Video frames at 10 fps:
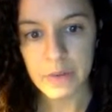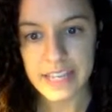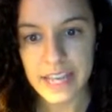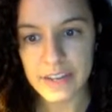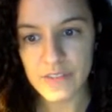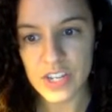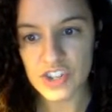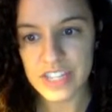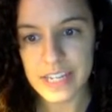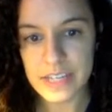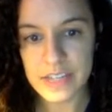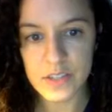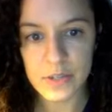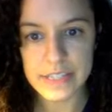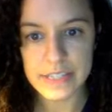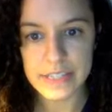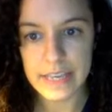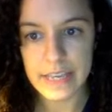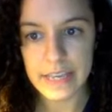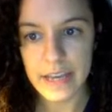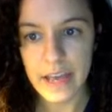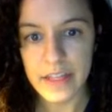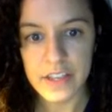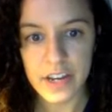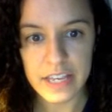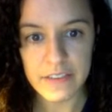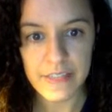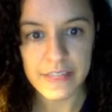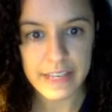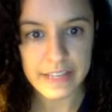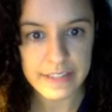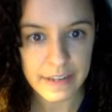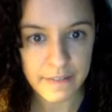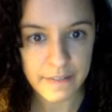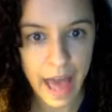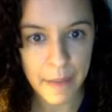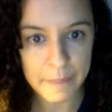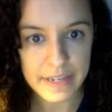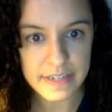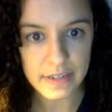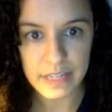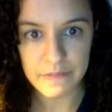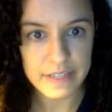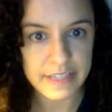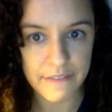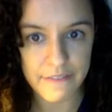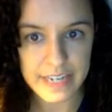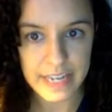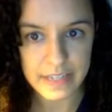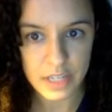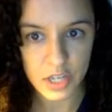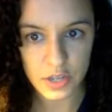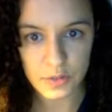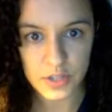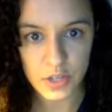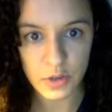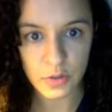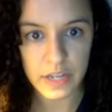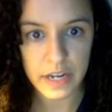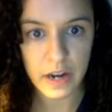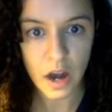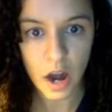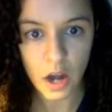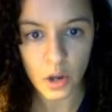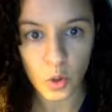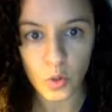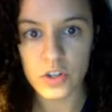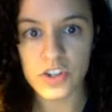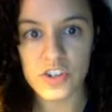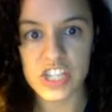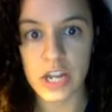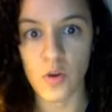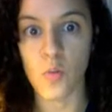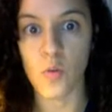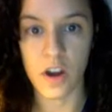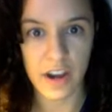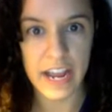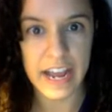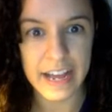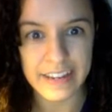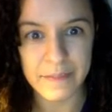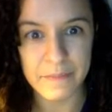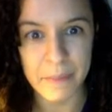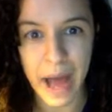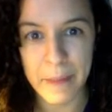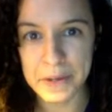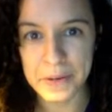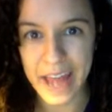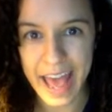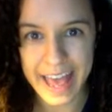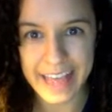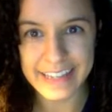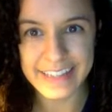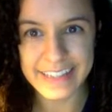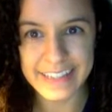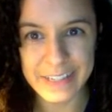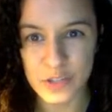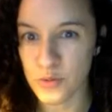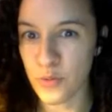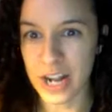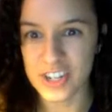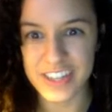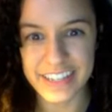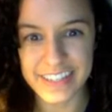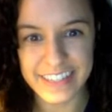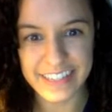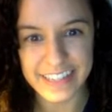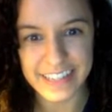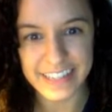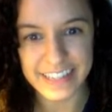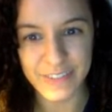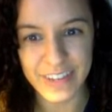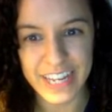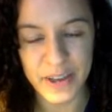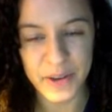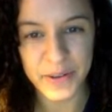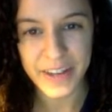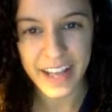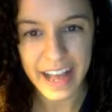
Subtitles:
And what's kind of interesting is you can see there are even things that have happened even 7 days ago. So there are coders that are working on Popcode as you watch this video.